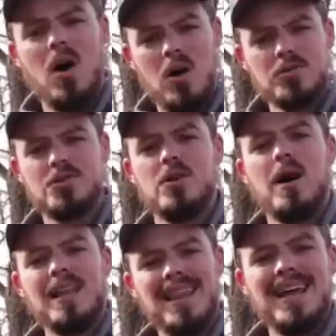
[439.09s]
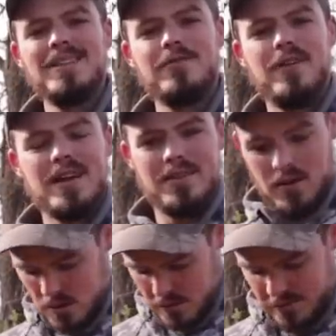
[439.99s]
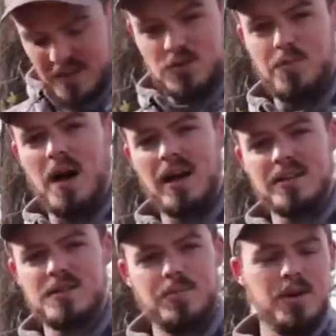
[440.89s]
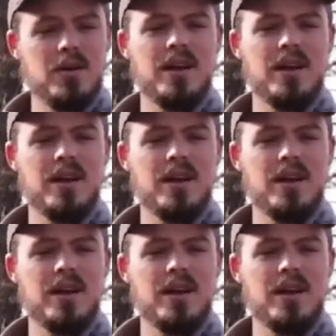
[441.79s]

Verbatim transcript: Also, I like the fact that all of these pockets appear,